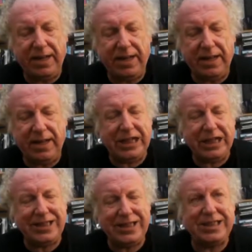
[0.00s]
he hadn't
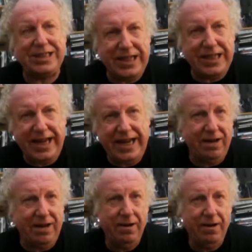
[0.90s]
actually
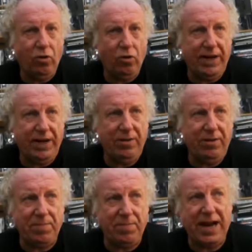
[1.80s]
seen or been
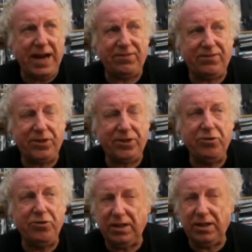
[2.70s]
with Max for two
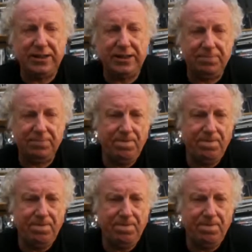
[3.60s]
months.